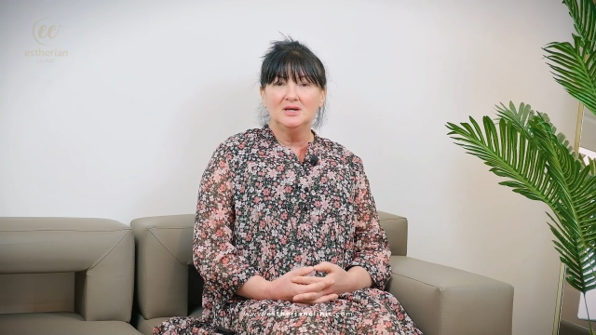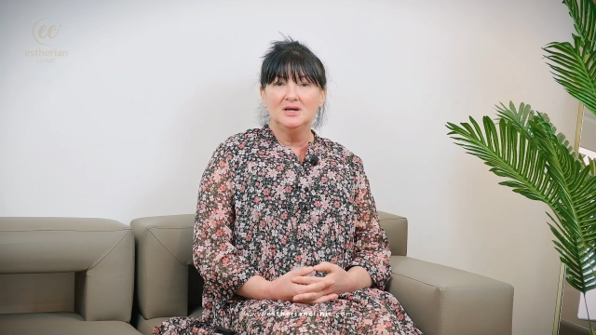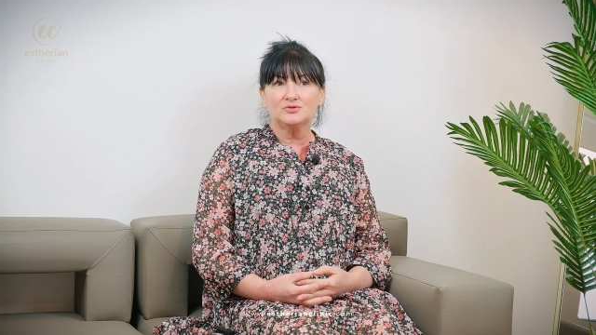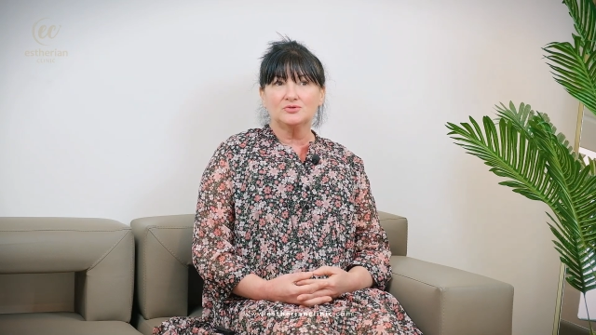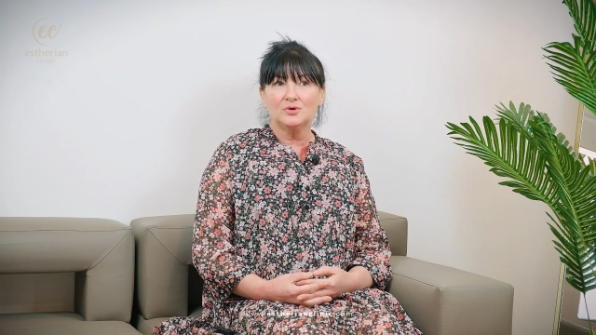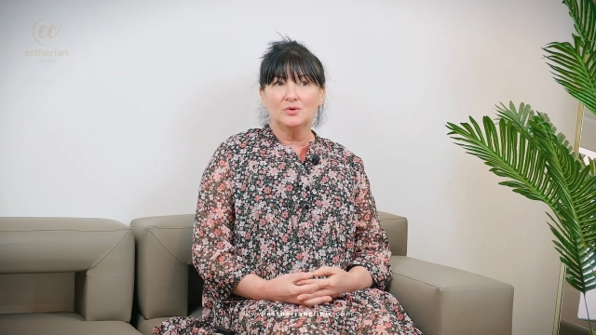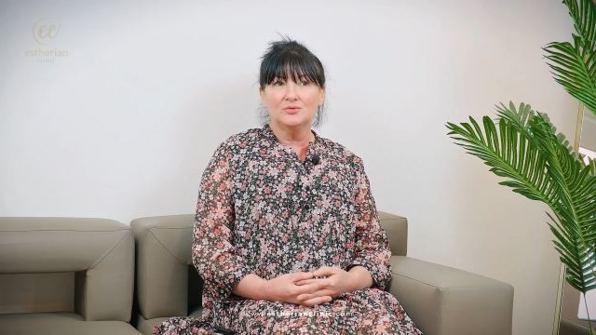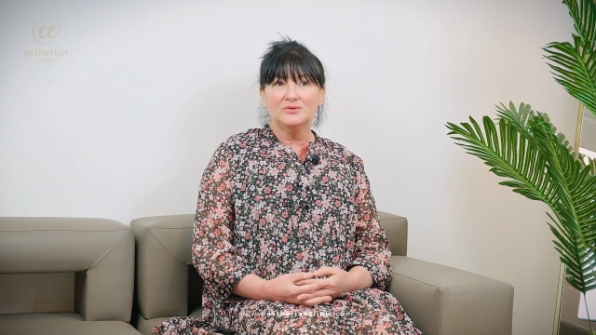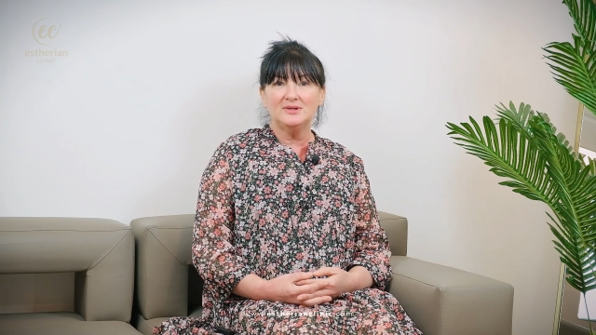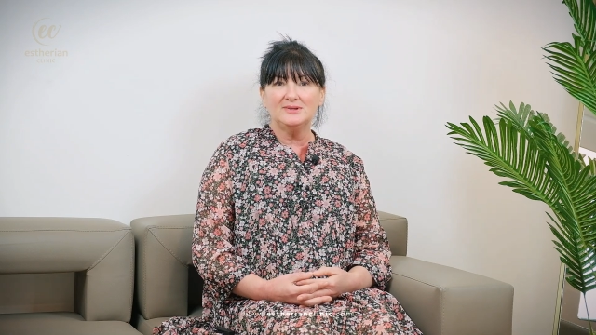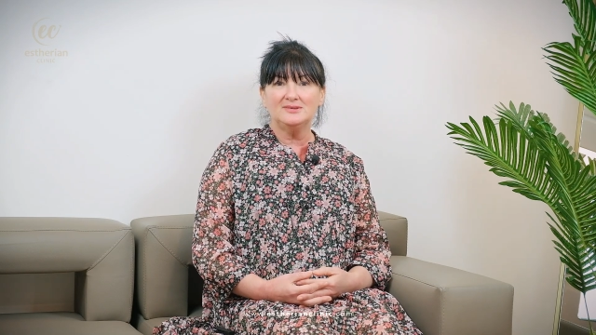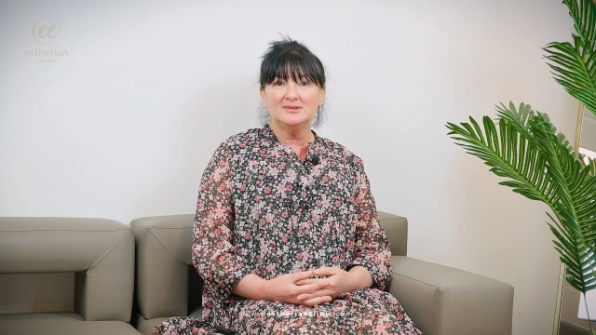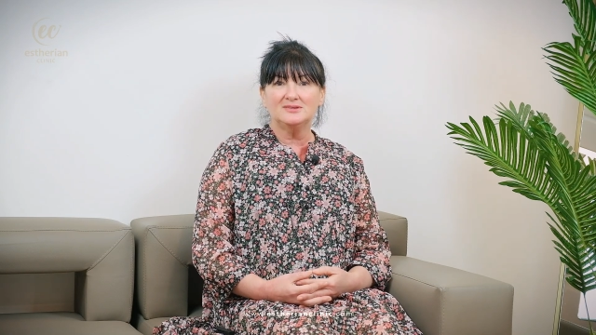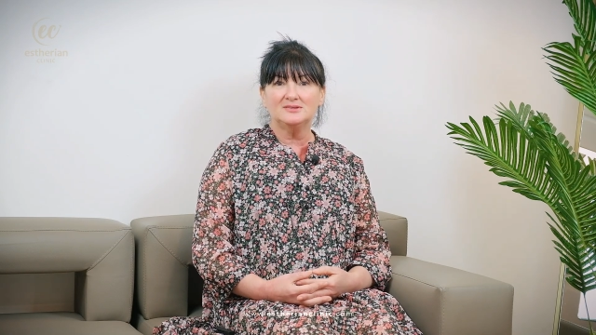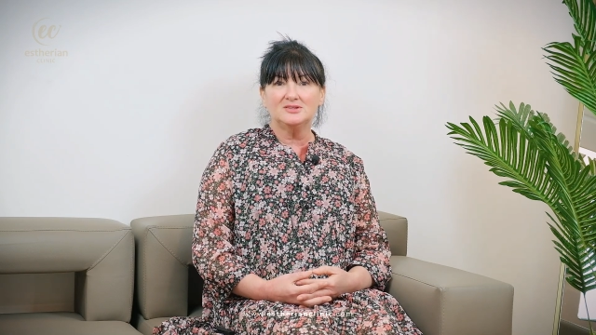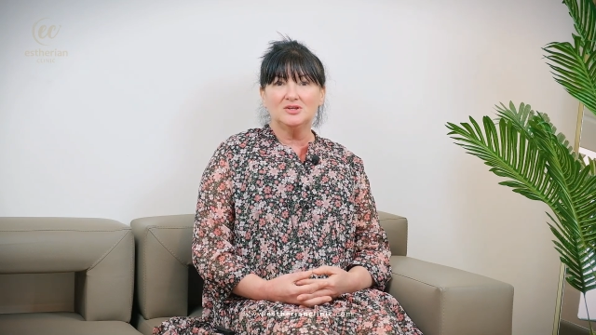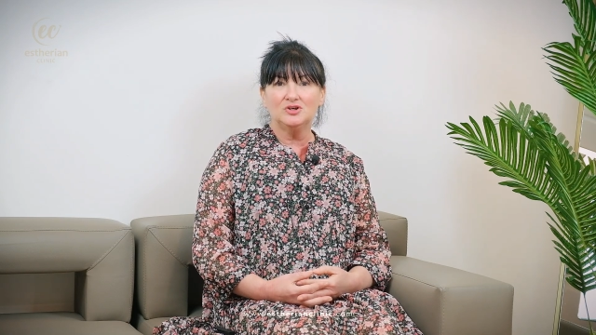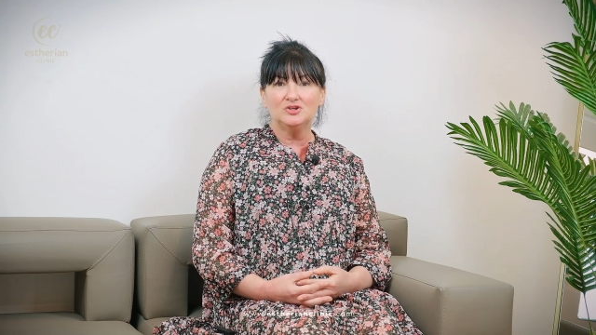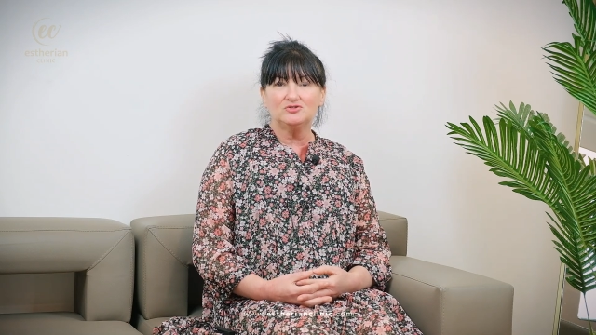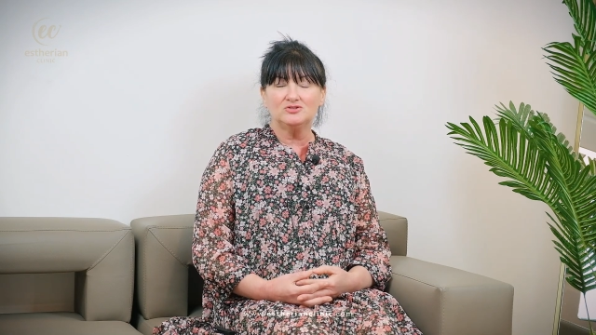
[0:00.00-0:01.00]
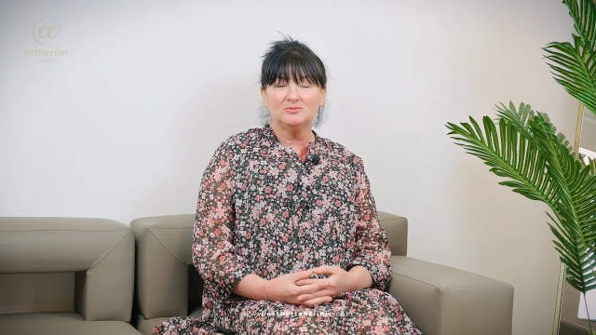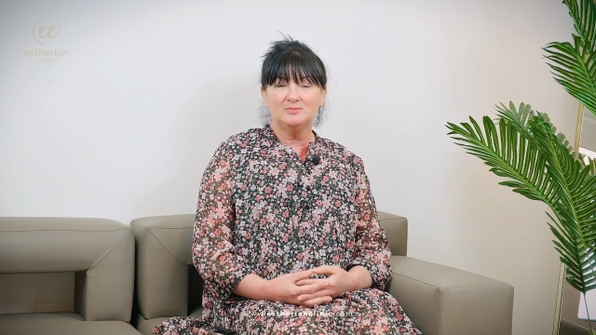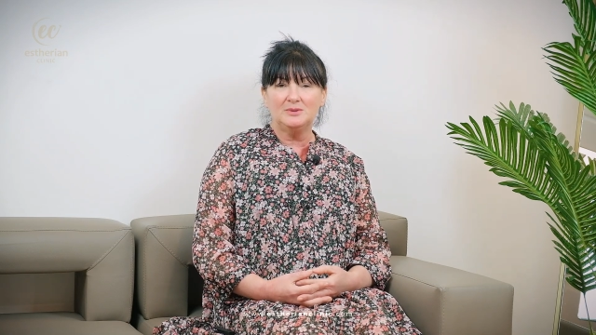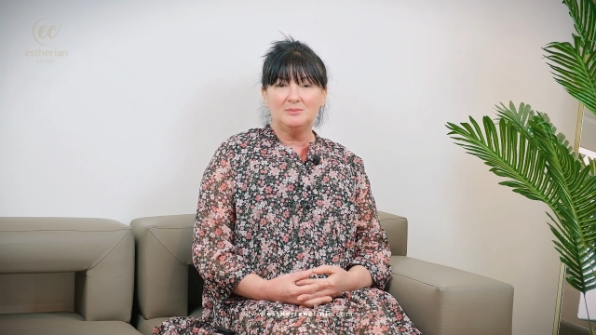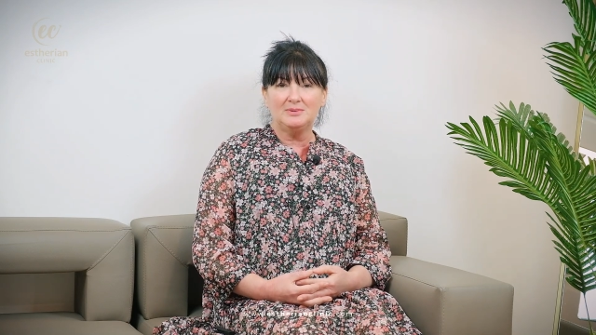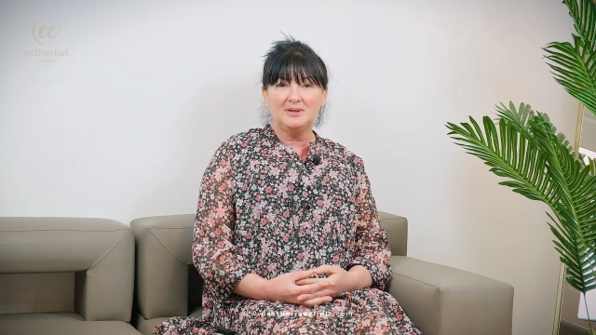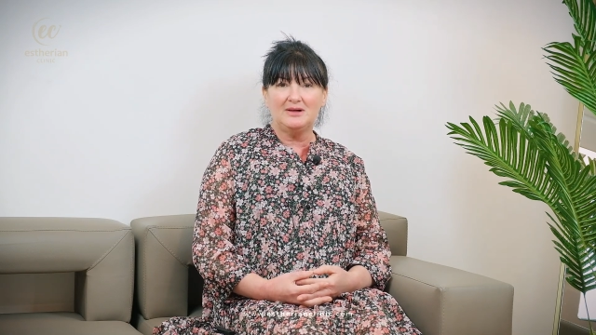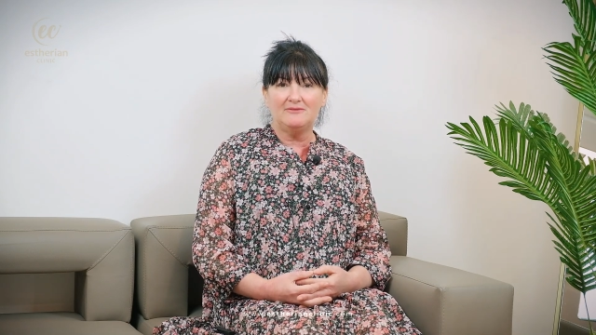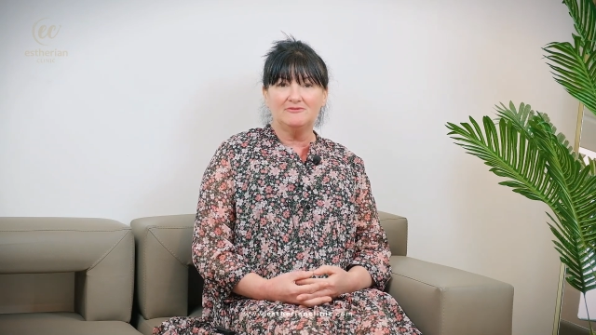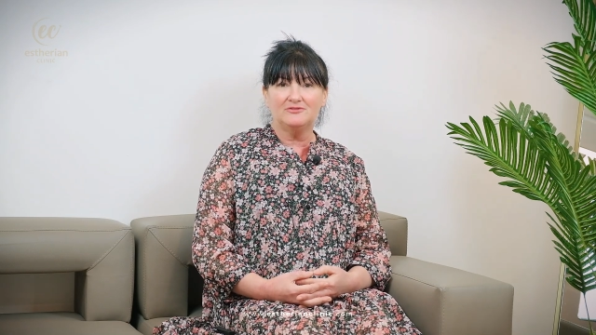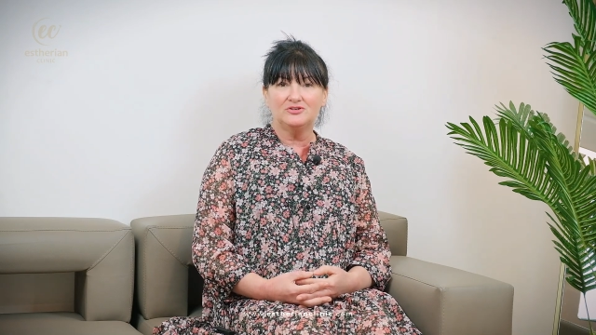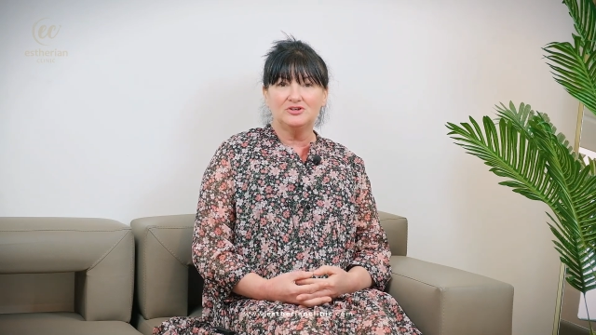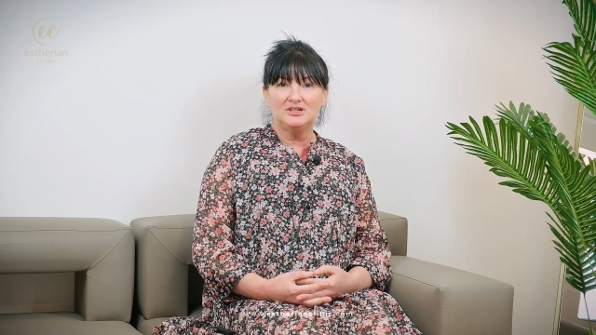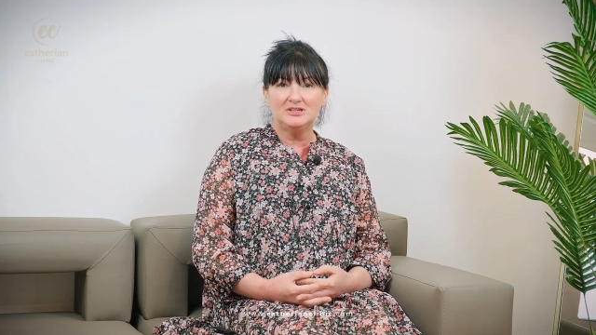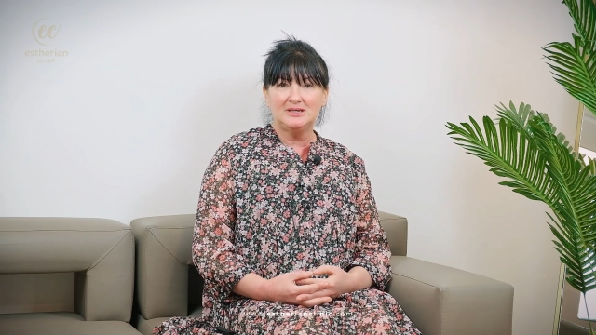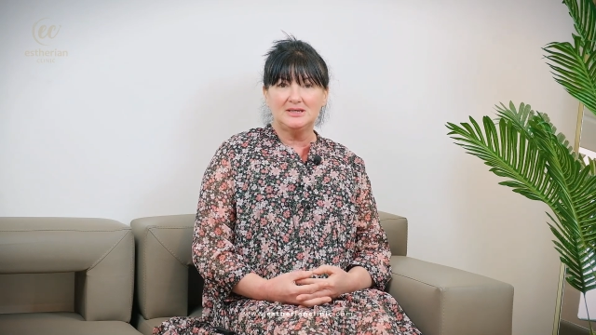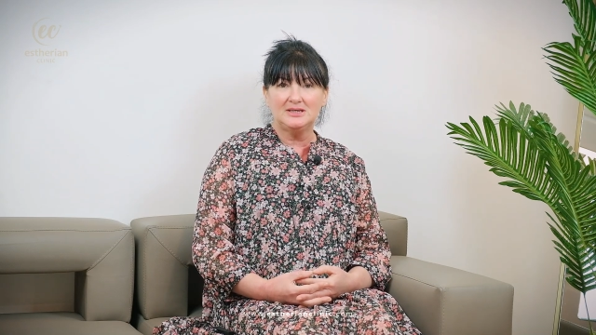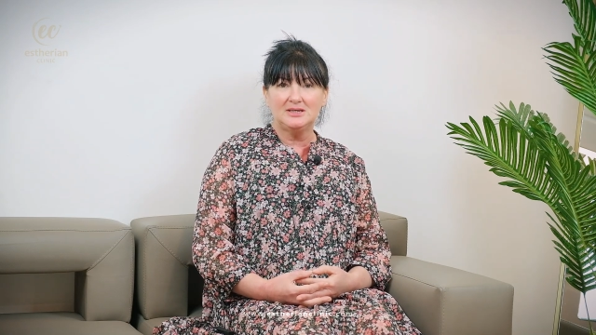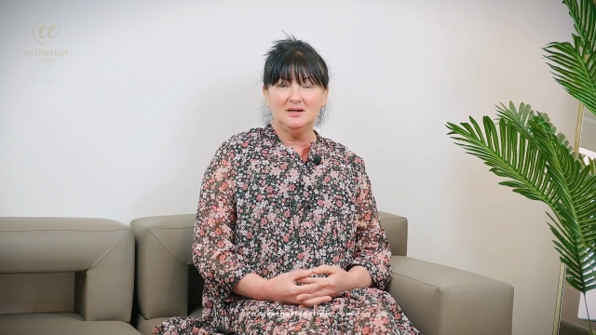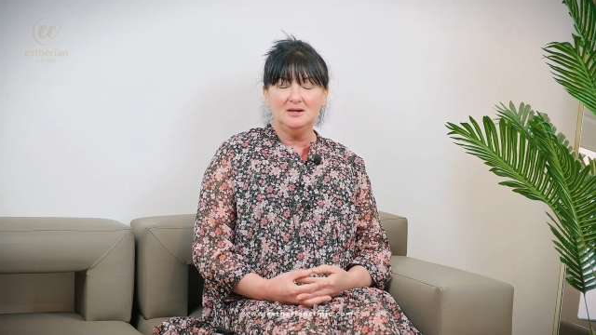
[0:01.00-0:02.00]
So this surgery has been planned for a
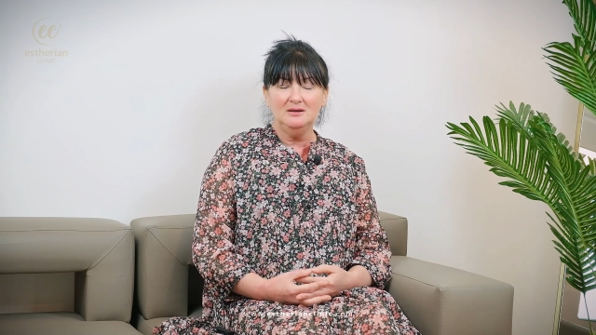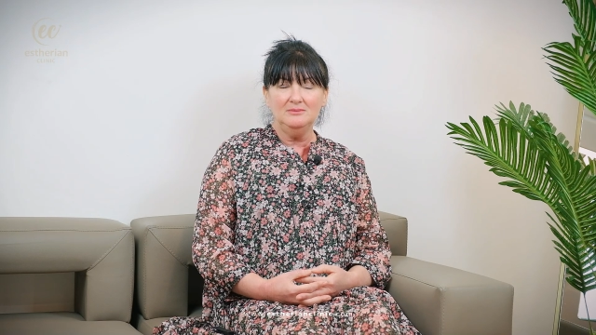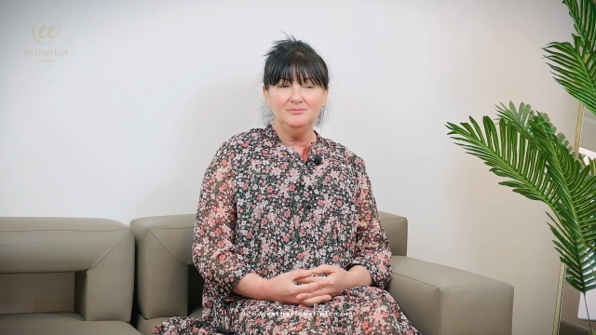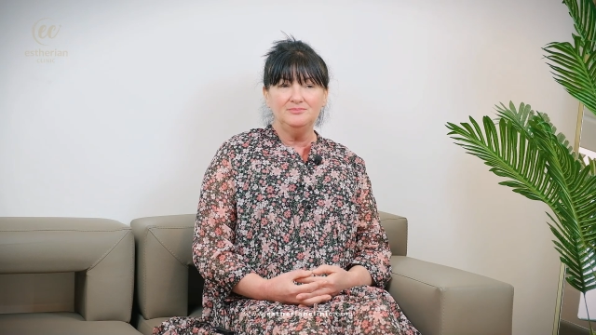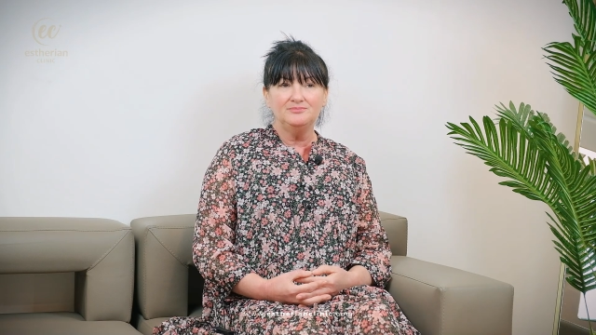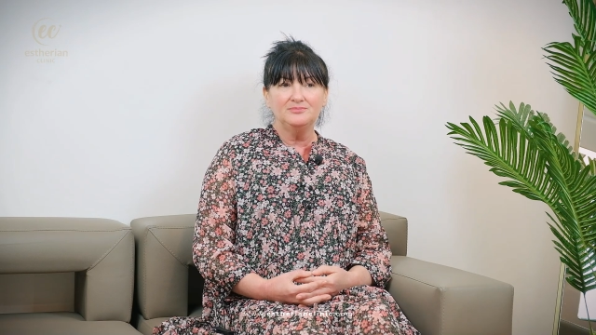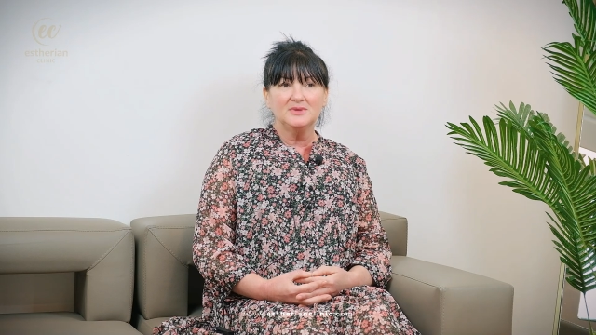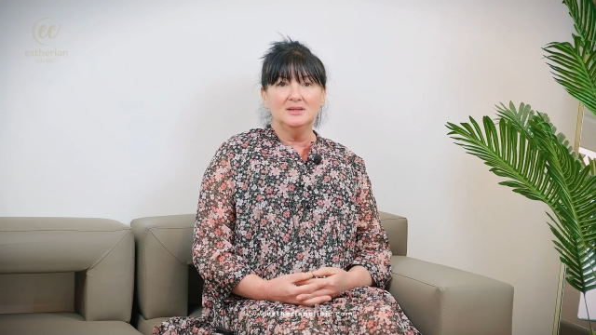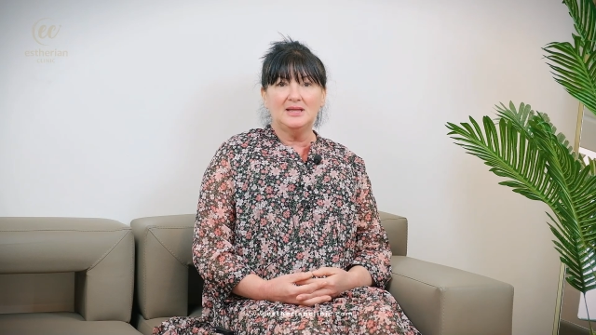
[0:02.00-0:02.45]
year.